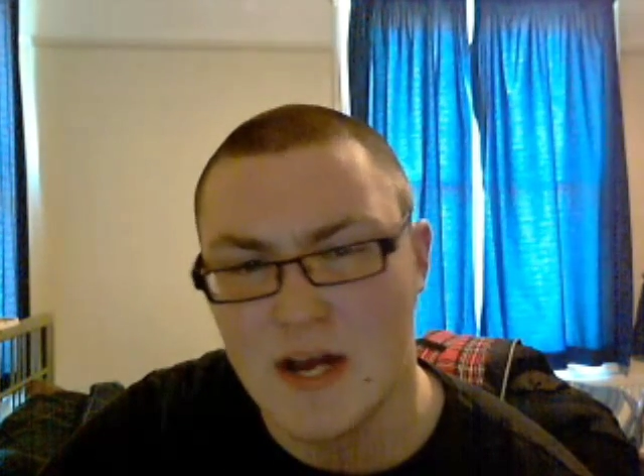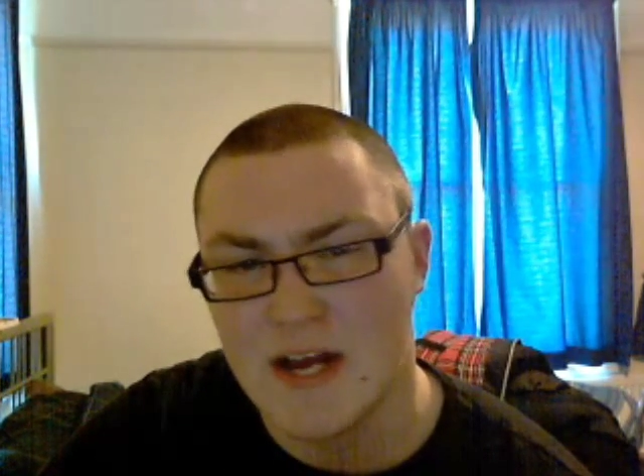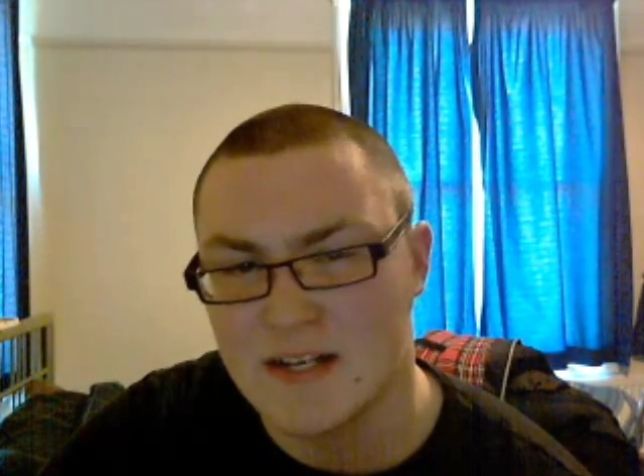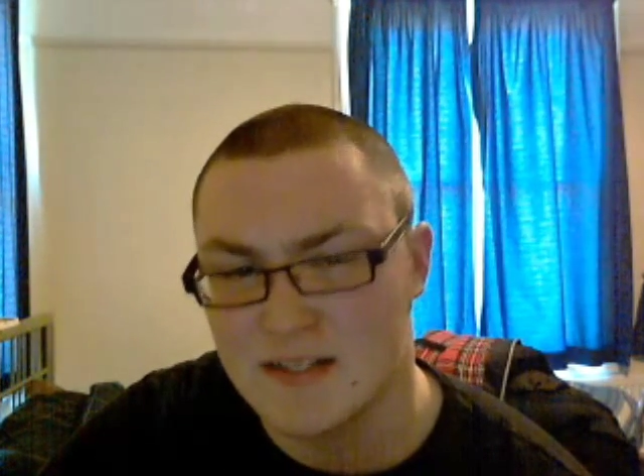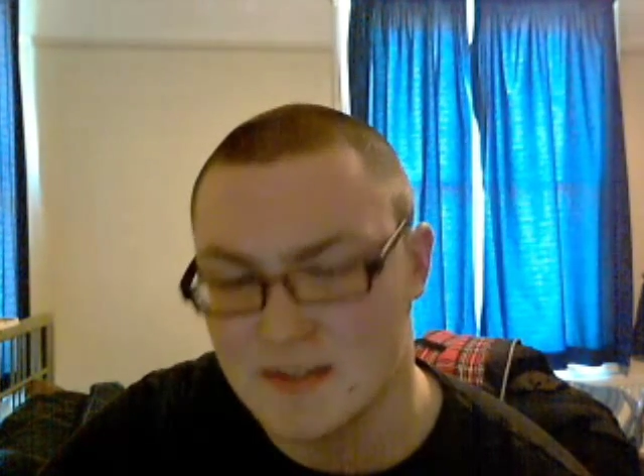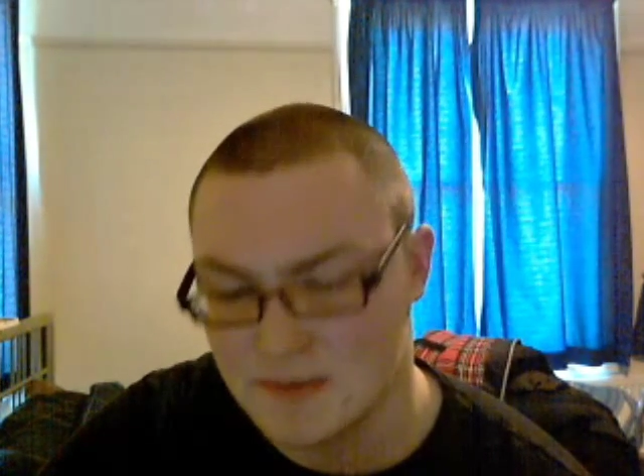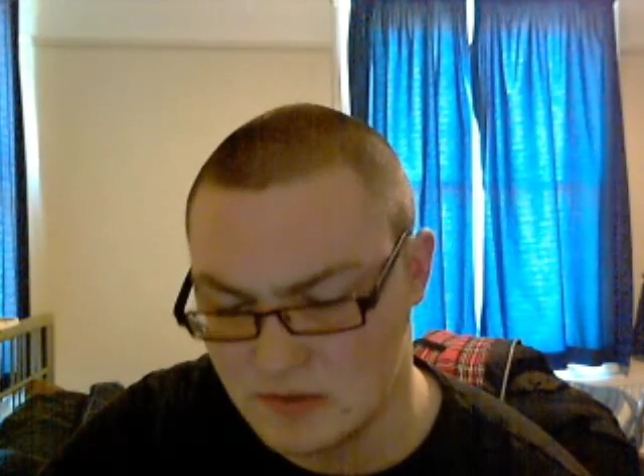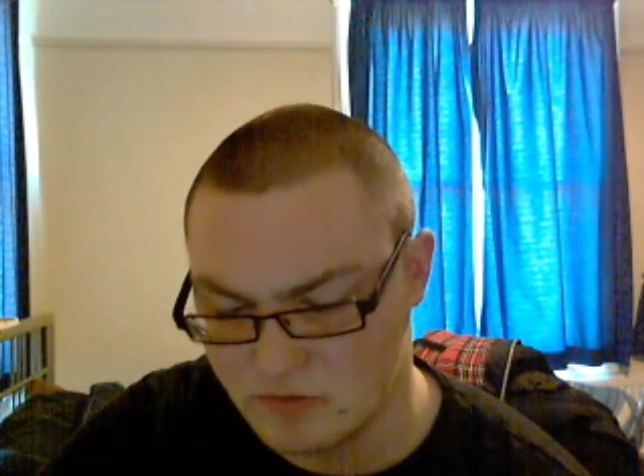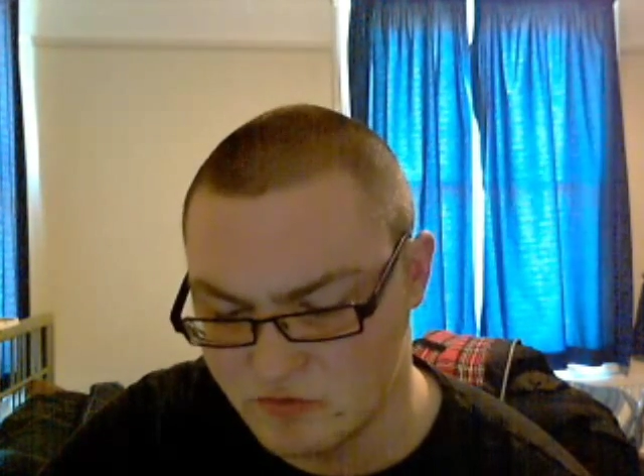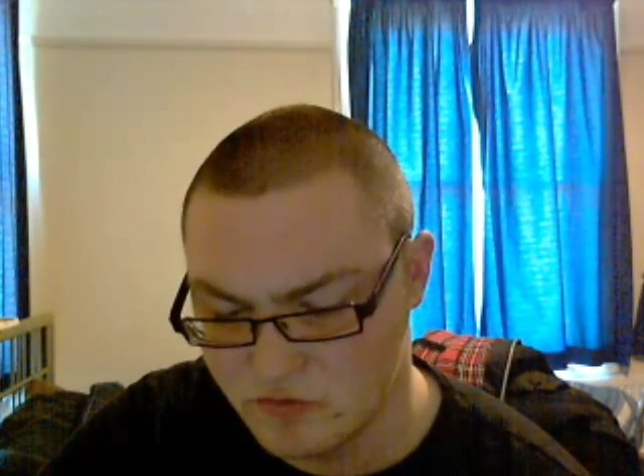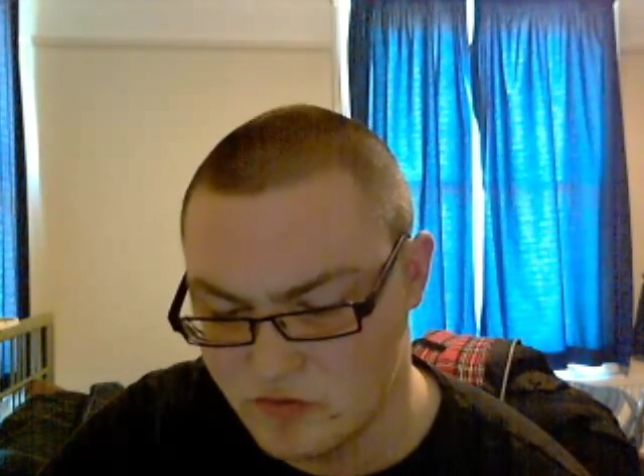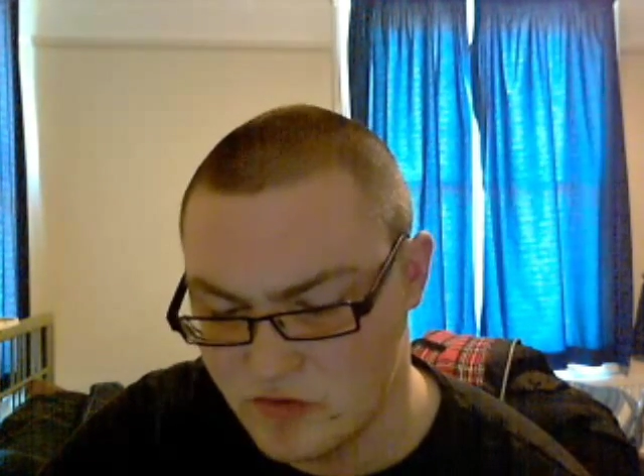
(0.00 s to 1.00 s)
and
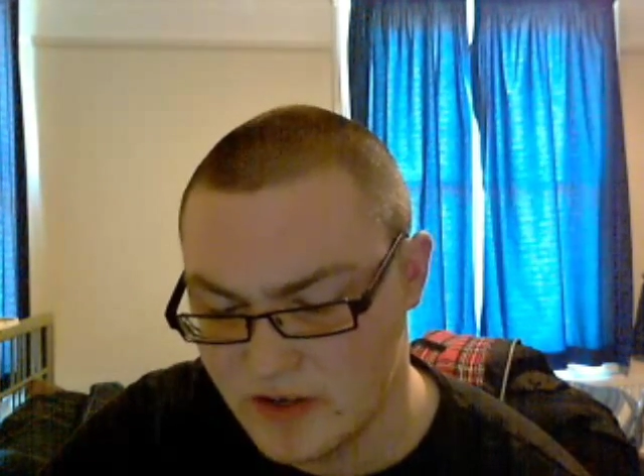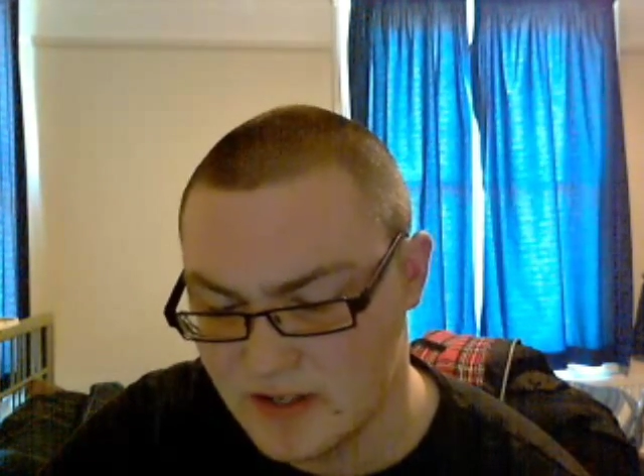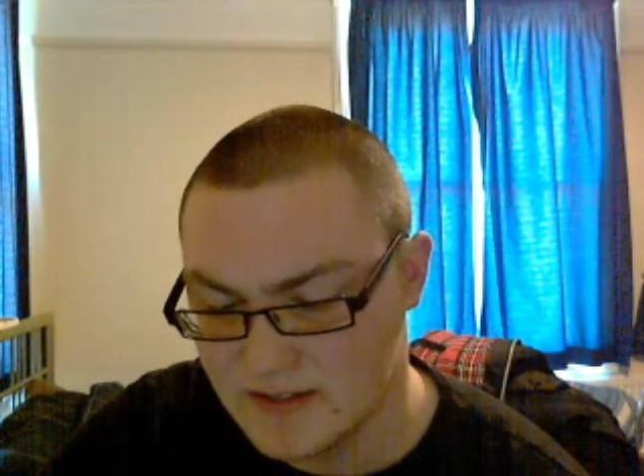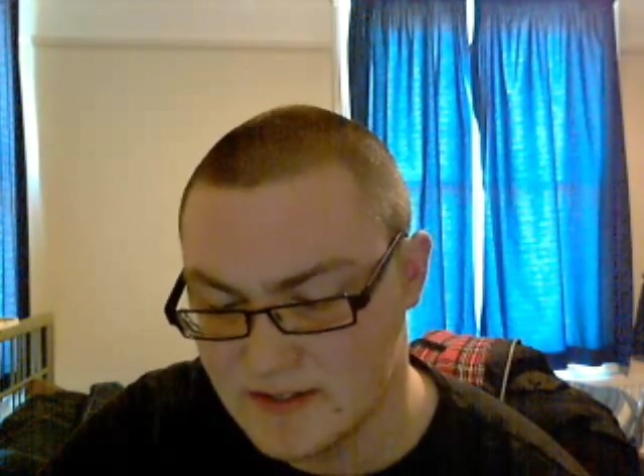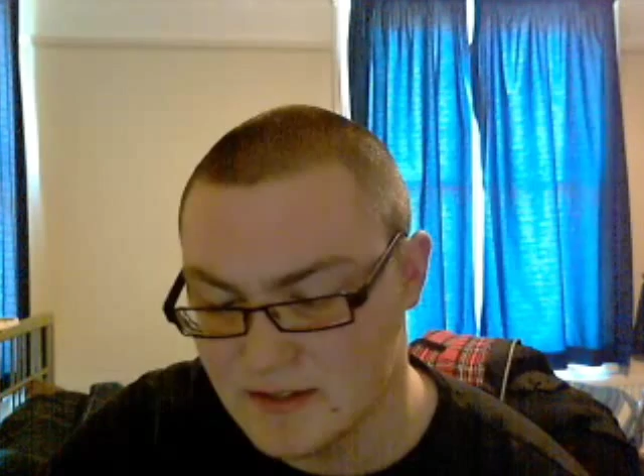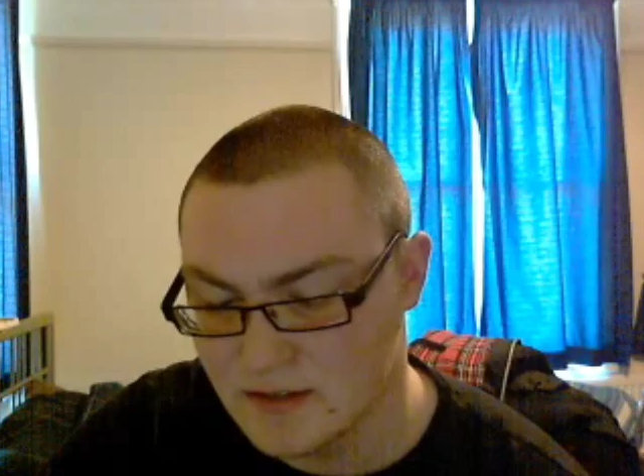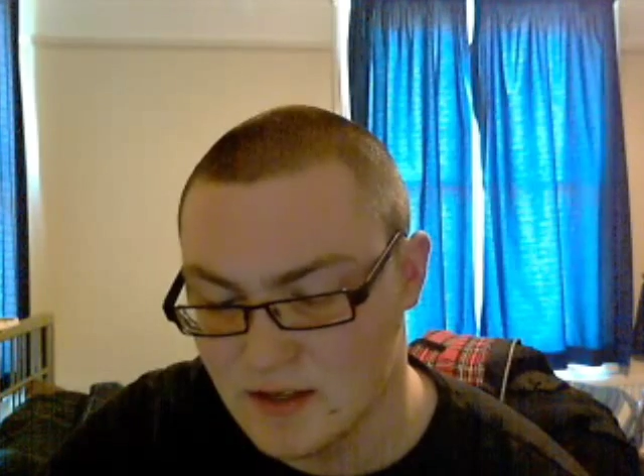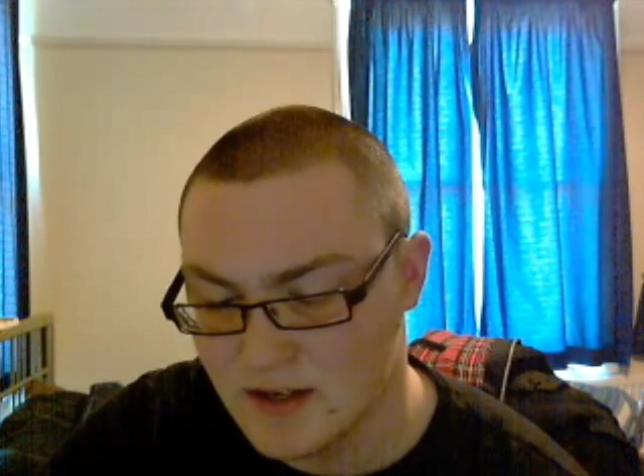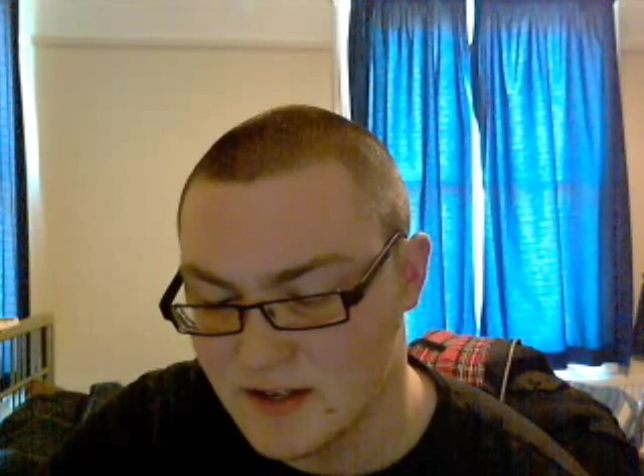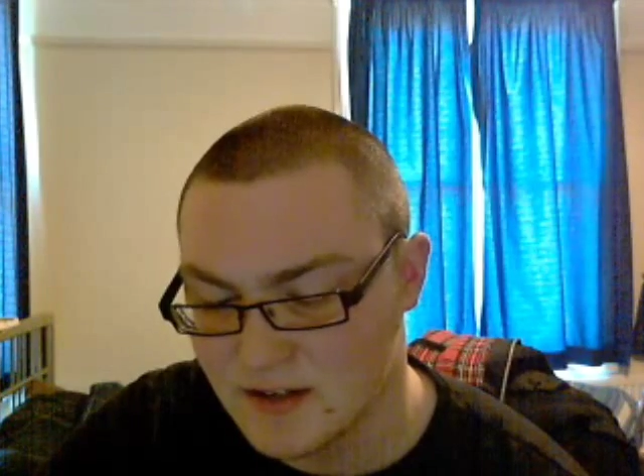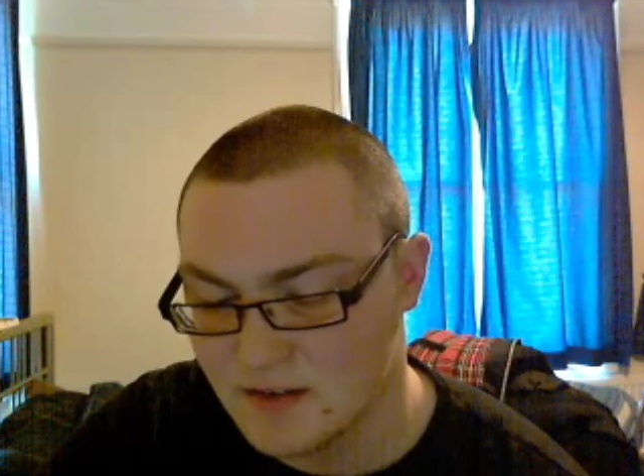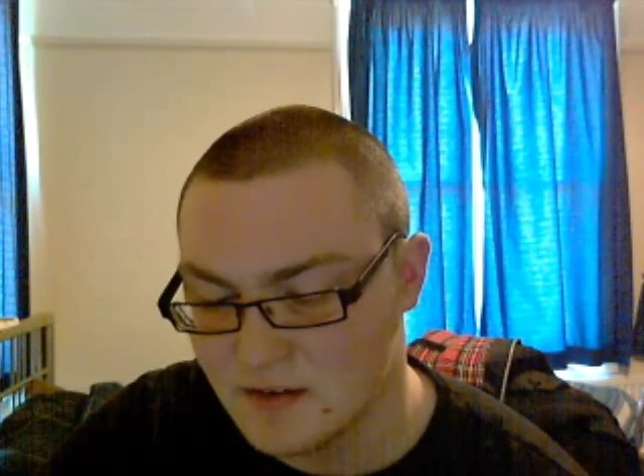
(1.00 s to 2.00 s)
really didn't
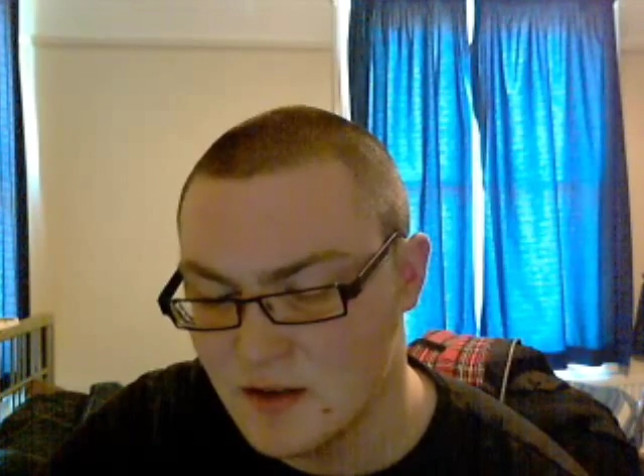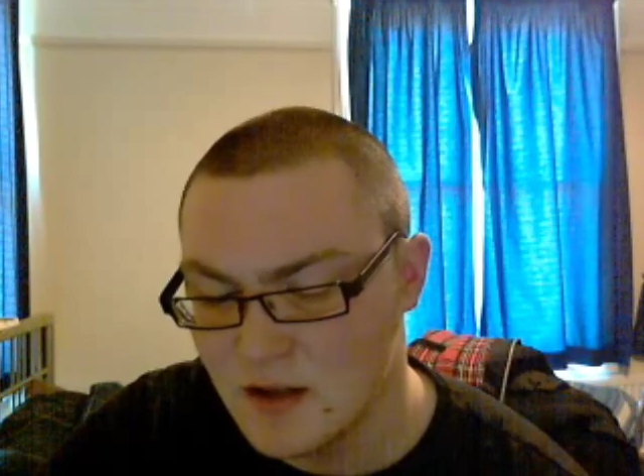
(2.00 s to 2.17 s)
like it.